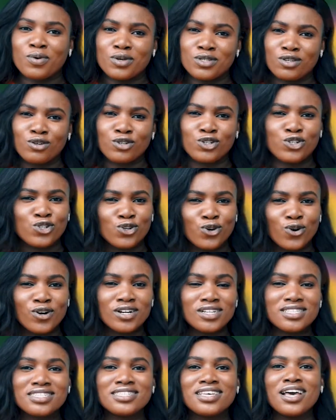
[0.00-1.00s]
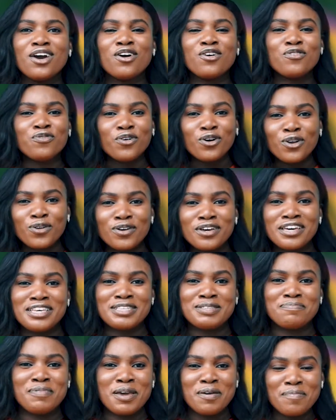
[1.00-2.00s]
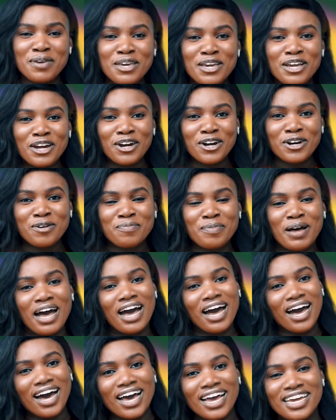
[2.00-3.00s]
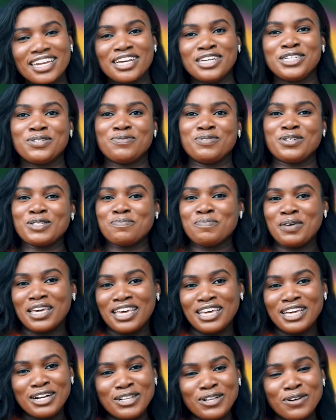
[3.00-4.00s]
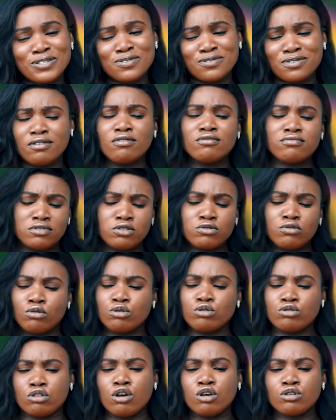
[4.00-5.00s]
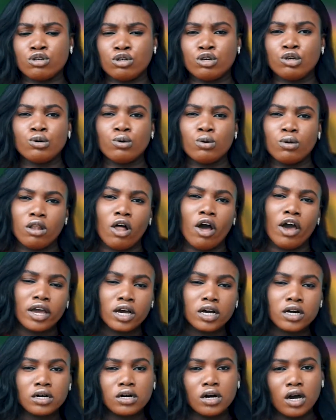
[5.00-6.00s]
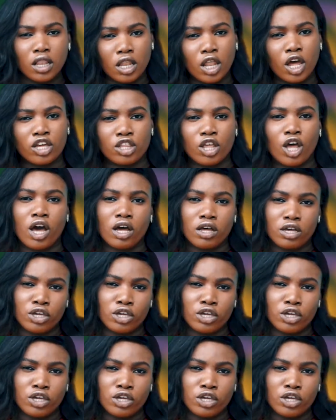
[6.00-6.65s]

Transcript: was on shorts, following his baby girl behind and she was just picking clothes. She said, oh, this one looks nice on you. Like, I like that,